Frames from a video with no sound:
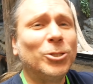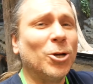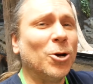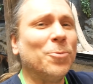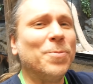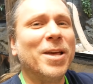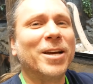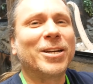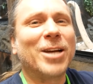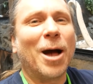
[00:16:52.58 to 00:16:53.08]

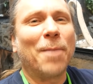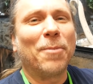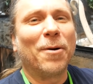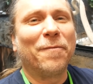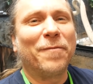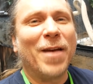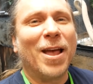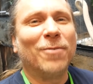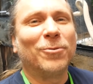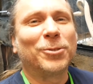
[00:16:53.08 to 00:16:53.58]
Do me a
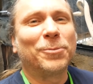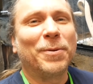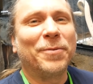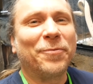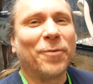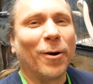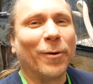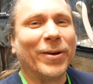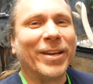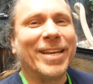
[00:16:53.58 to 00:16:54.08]
couple favors
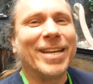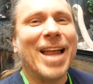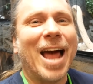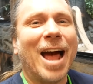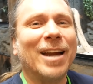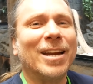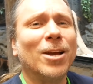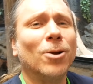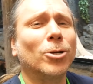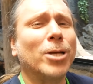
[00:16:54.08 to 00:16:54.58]
before we get
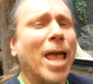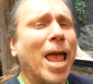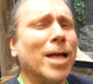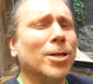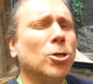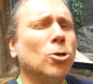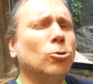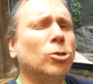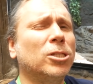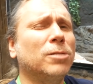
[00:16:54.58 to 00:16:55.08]
out of here.
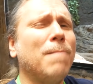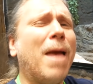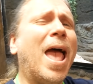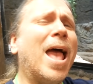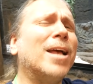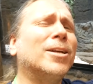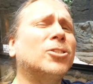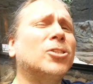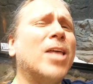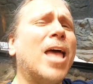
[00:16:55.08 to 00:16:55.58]
Can you
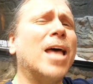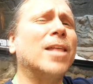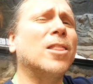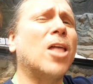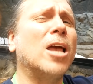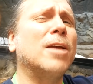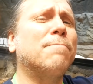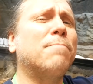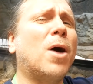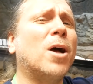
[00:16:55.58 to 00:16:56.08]
smash that
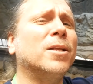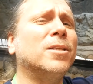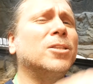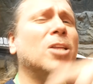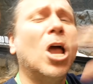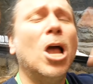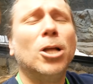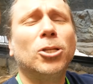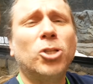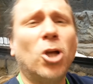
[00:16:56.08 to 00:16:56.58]
like
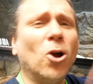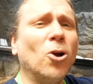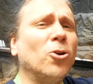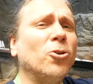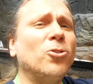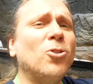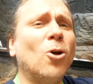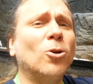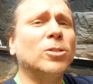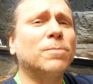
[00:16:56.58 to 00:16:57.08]
button?
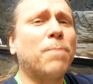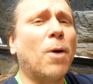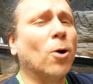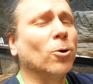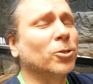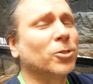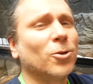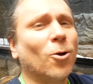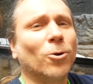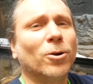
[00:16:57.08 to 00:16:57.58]
Turn those
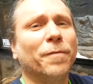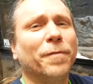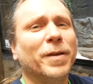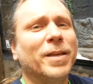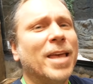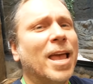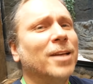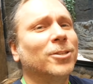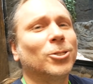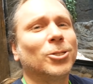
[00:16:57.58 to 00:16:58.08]
post
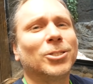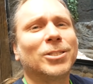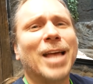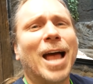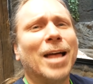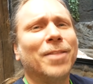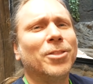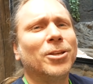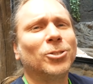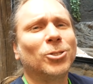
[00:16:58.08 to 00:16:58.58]
notifications
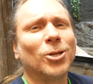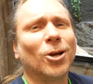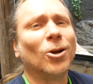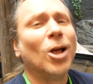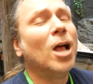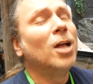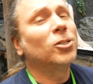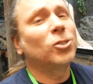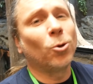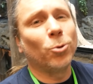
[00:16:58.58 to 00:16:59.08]
on this
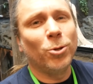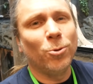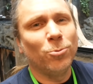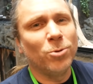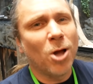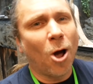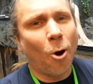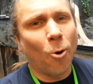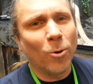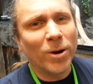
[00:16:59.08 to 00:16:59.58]
year so you
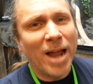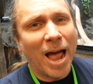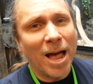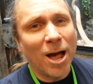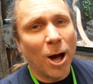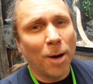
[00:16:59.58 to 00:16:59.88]
know when I